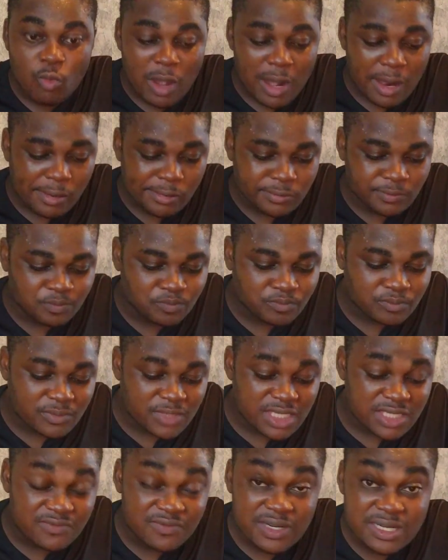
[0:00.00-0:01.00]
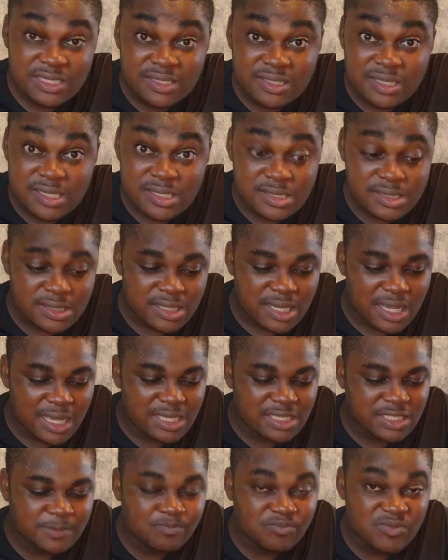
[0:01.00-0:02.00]
Wow, it's very tasty,
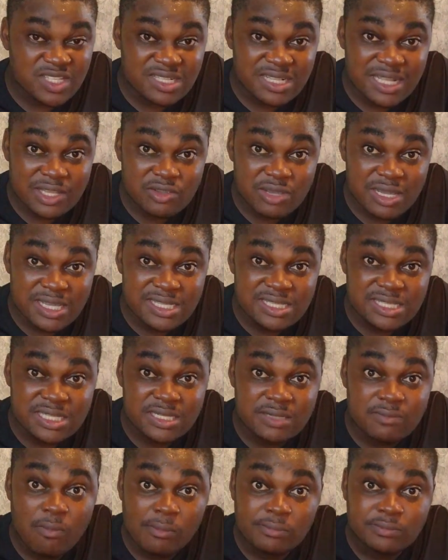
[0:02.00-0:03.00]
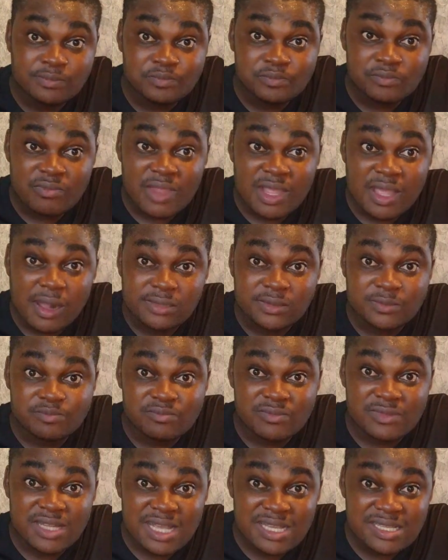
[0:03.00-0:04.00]
guys. It's like you're eating
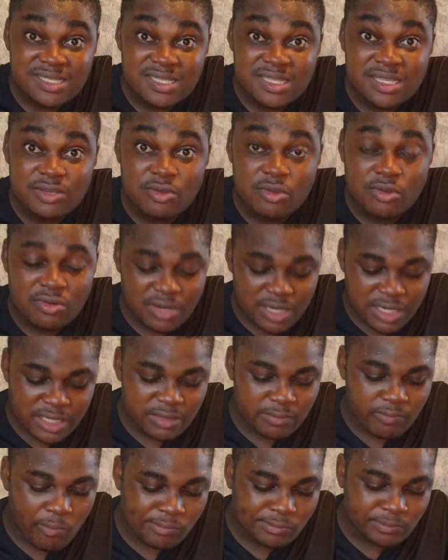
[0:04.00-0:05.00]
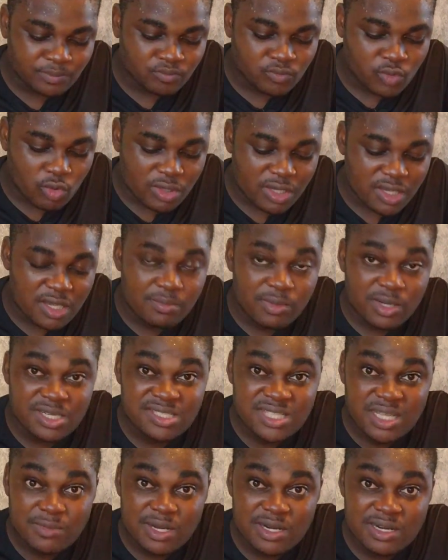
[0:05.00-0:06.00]
nasi goreng, okay, but
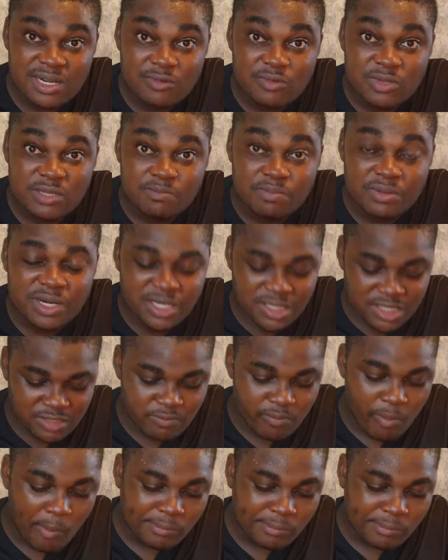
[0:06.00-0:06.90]
this time around with bread.